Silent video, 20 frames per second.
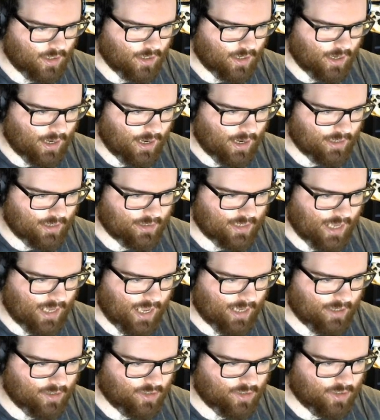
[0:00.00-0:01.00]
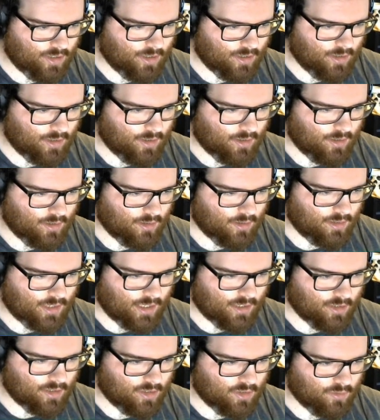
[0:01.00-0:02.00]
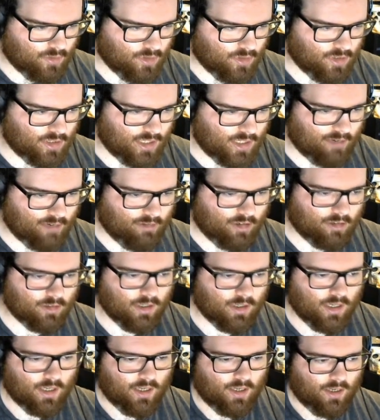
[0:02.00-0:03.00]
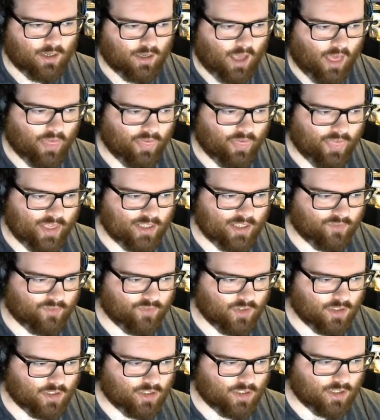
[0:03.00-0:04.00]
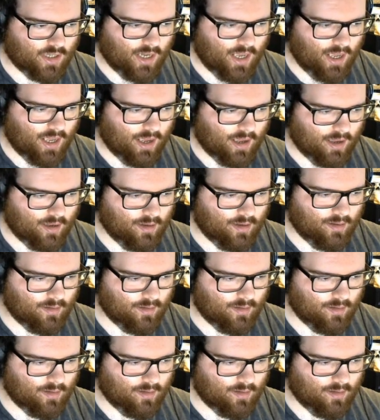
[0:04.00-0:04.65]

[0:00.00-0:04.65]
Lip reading: as h tends towards 0. And this function here